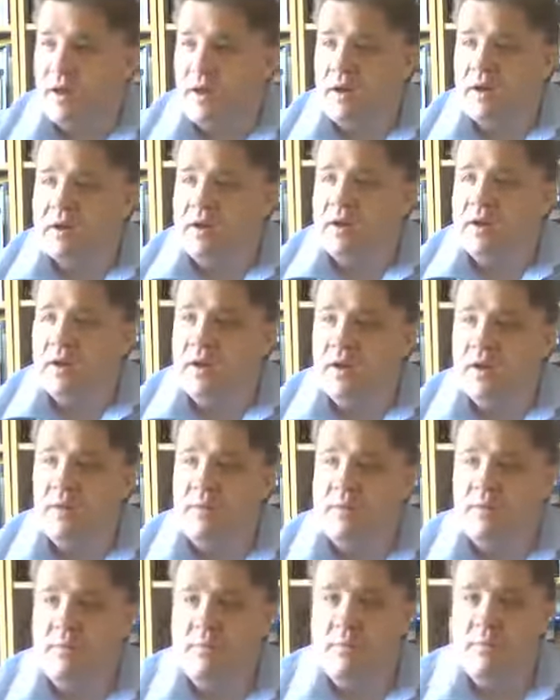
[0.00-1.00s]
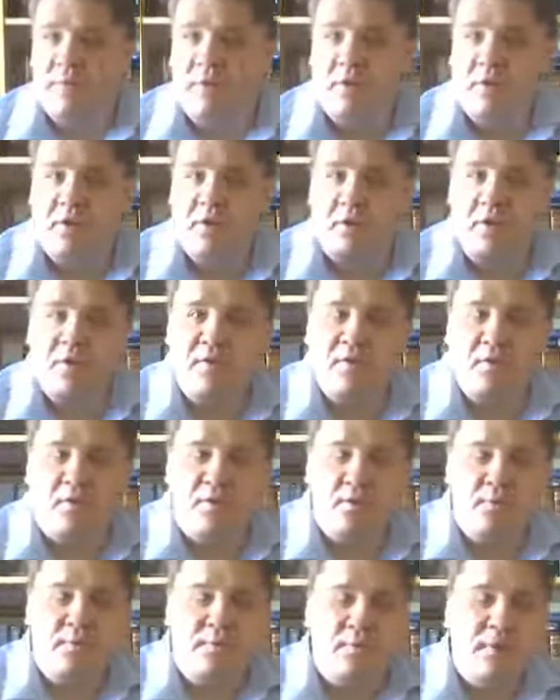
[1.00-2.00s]
and be very
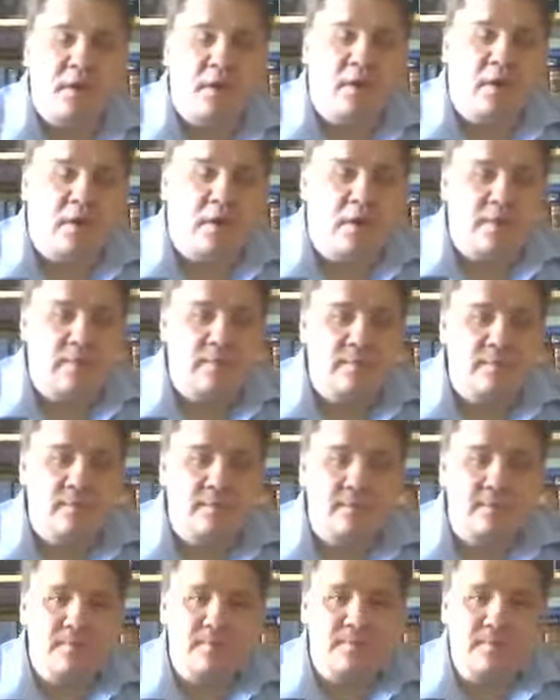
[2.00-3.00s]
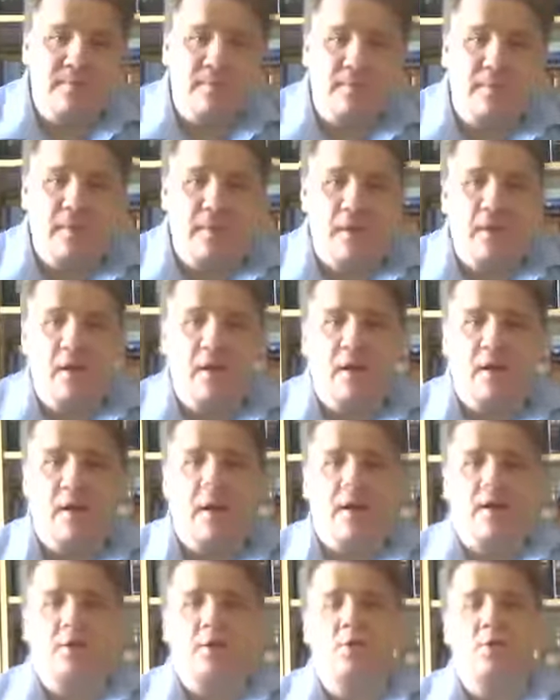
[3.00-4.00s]
grateful. I
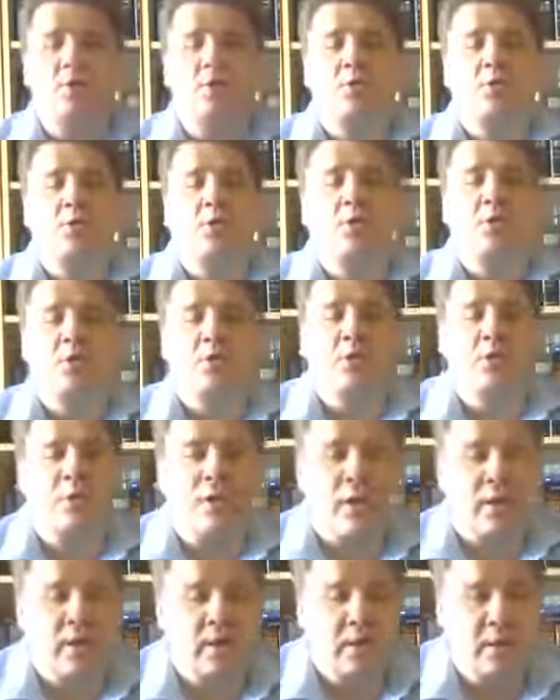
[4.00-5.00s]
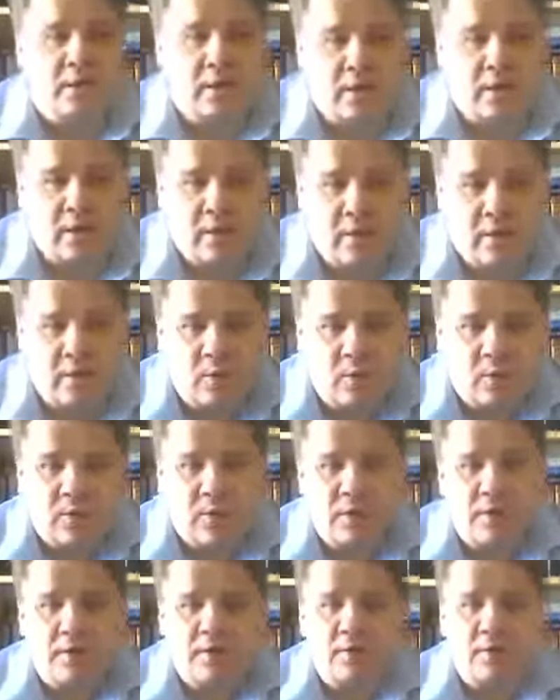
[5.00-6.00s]
just noticed today
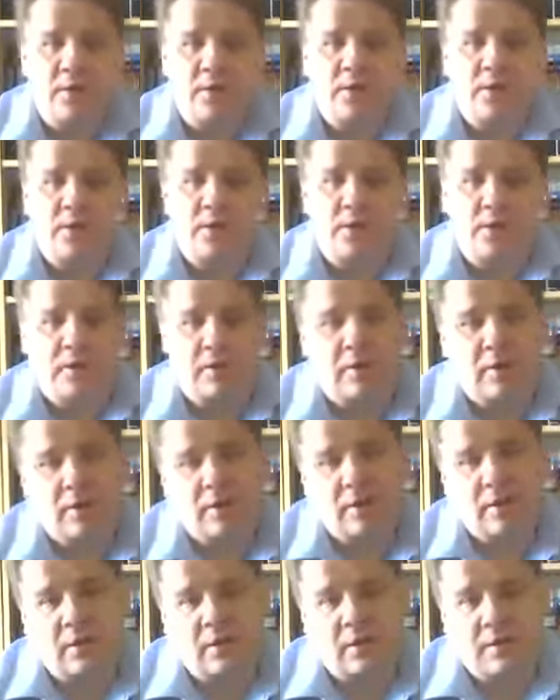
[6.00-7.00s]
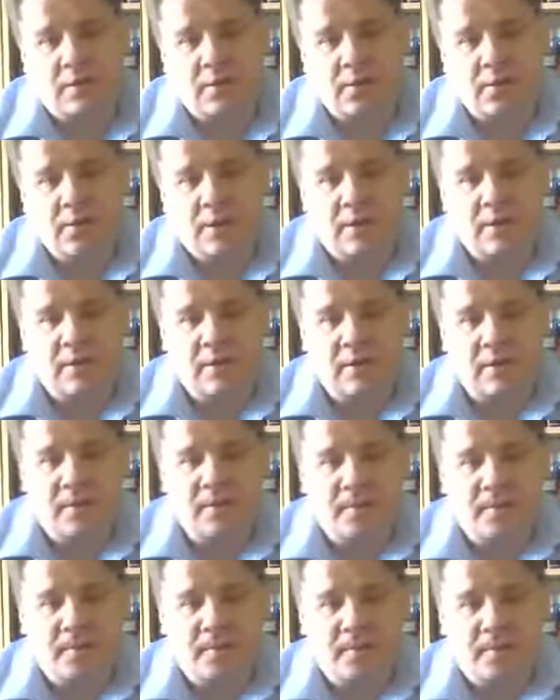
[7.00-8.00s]
one atheist said that,
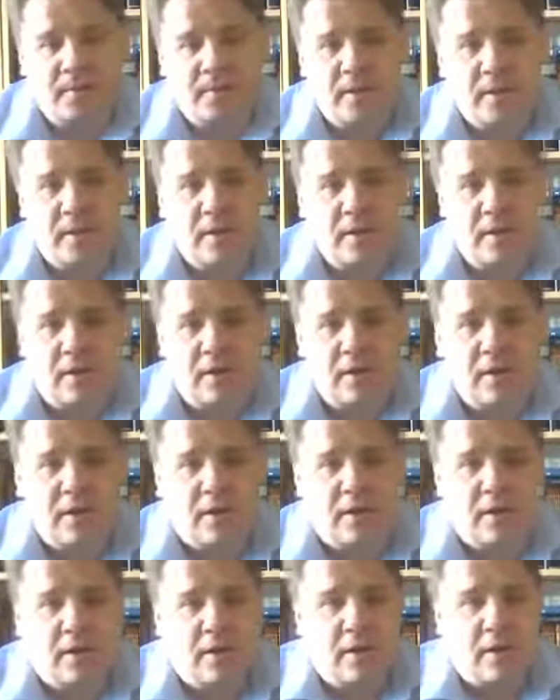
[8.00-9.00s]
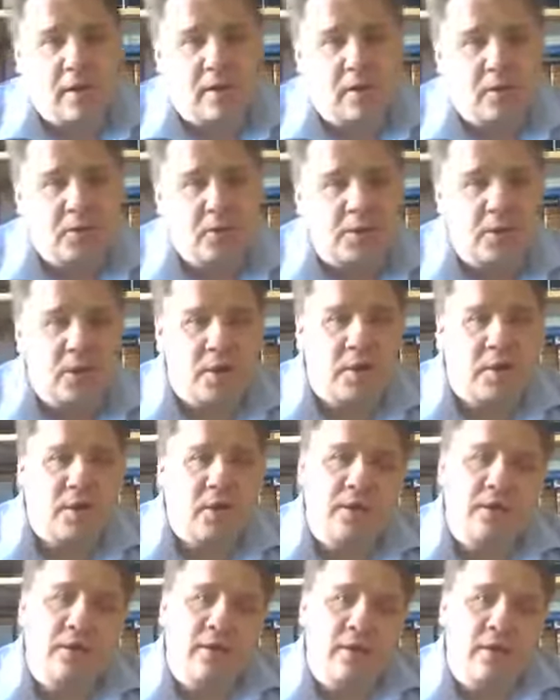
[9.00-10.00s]
"Oh
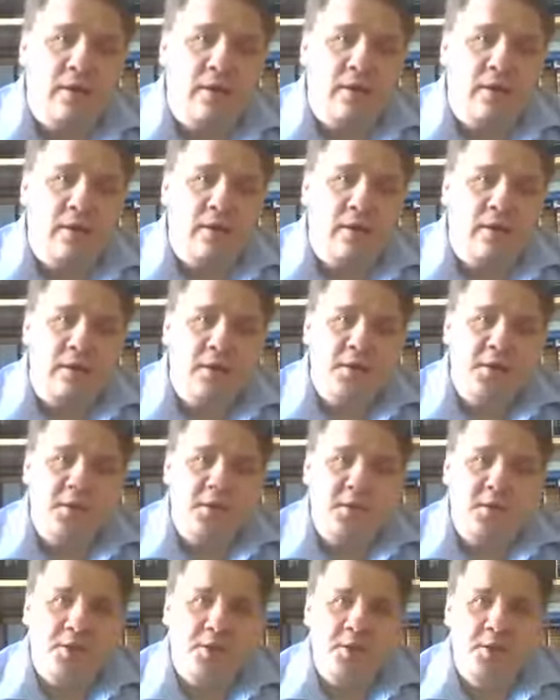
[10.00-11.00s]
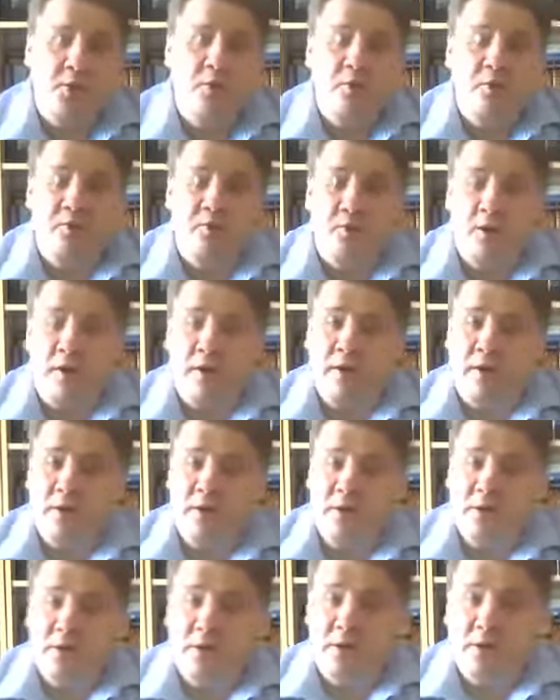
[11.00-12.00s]
Jay, it's you who've played
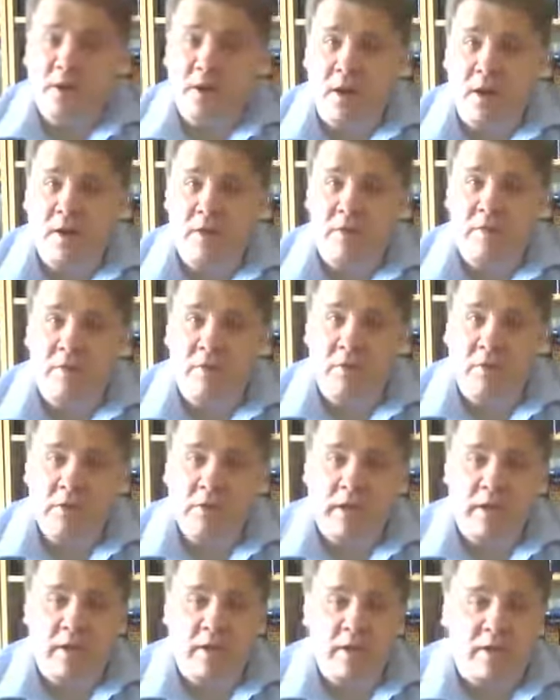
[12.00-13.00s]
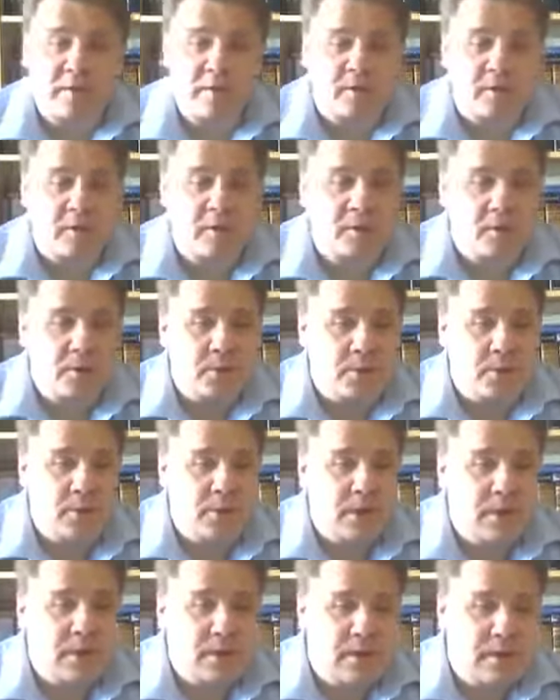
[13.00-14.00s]
into AronRa's hand, because
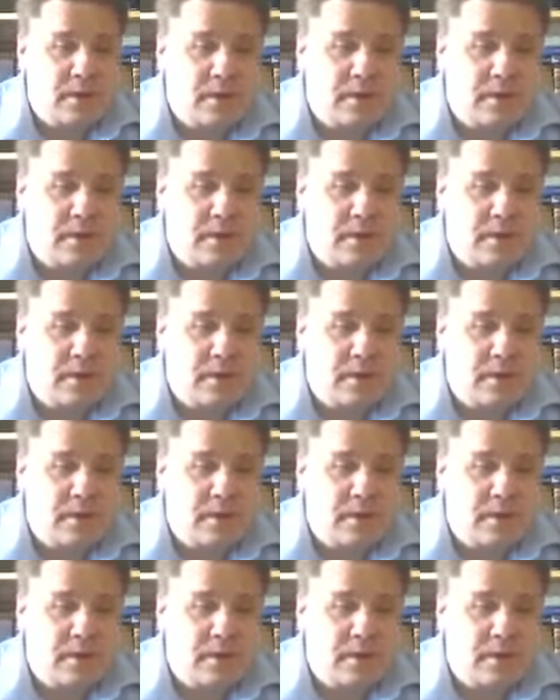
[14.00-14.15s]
